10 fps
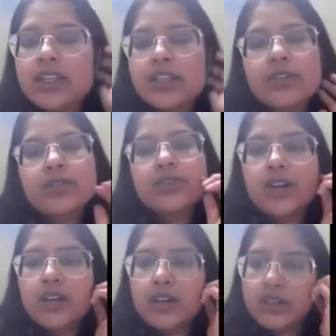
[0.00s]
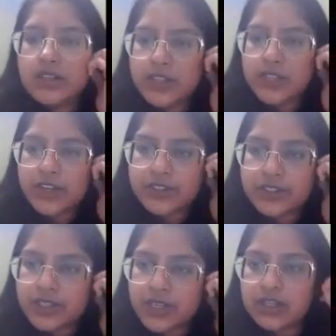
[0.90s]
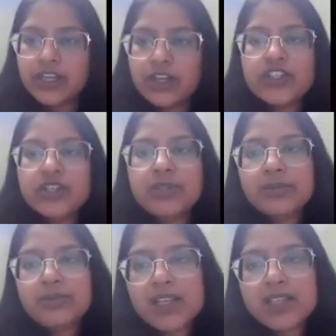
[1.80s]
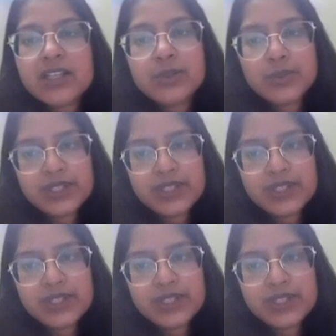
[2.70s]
Your negotiable impacts are no